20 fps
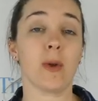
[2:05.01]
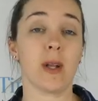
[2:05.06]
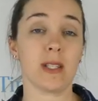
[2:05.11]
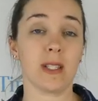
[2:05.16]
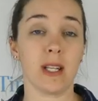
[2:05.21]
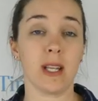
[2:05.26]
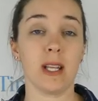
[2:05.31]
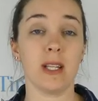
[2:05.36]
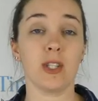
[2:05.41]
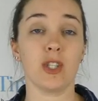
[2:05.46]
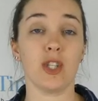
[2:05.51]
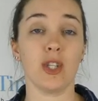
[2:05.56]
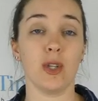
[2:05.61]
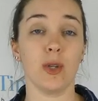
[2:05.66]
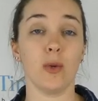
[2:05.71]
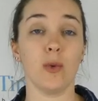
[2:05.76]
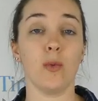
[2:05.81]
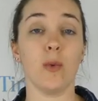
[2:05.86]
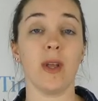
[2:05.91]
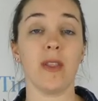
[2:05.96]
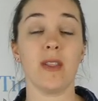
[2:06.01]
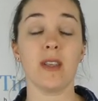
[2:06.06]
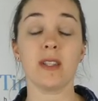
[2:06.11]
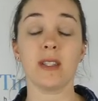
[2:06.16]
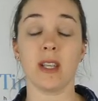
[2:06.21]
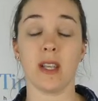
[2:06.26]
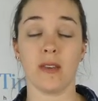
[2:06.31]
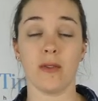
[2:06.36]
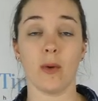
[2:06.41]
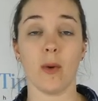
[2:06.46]
resident to win
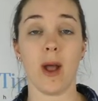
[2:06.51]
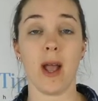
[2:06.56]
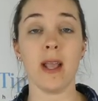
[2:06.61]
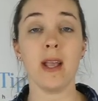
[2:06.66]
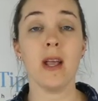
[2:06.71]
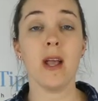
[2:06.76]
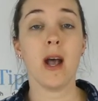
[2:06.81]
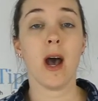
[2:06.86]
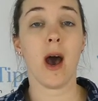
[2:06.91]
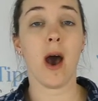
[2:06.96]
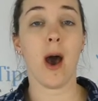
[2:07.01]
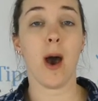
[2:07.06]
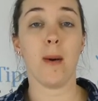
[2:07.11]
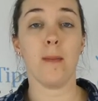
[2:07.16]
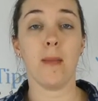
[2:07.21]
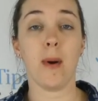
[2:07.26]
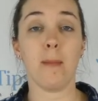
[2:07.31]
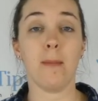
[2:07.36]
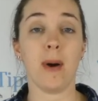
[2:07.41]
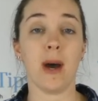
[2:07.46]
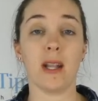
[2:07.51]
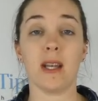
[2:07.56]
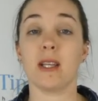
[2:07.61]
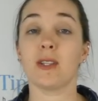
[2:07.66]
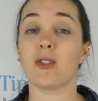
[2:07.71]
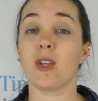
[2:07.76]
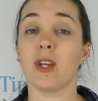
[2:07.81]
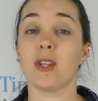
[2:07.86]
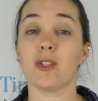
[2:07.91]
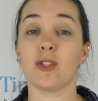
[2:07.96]
this giveaway, um, but
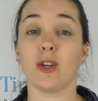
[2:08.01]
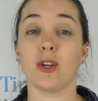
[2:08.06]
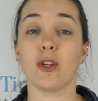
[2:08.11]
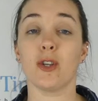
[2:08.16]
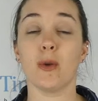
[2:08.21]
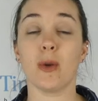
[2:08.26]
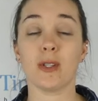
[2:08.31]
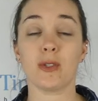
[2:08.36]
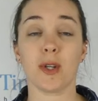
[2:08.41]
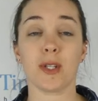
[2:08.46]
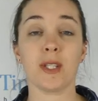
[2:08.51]
as long as you're a U.S.